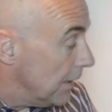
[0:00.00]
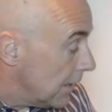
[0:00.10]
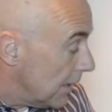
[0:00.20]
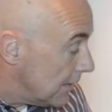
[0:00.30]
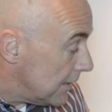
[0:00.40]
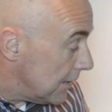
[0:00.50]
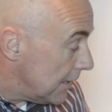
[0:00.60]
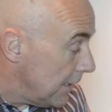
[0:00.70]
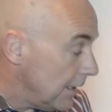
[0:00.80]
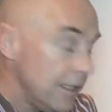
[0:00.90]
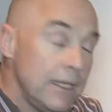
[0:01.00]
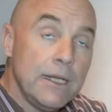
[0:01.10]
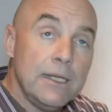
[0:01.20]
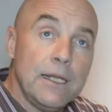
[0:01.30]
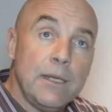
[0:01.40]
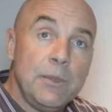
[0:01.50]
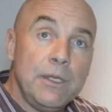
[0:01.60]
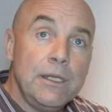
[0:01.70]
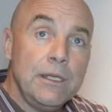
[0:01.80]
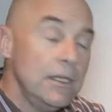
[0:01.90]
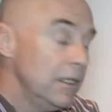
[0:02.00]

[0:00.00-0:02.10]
class A and AB.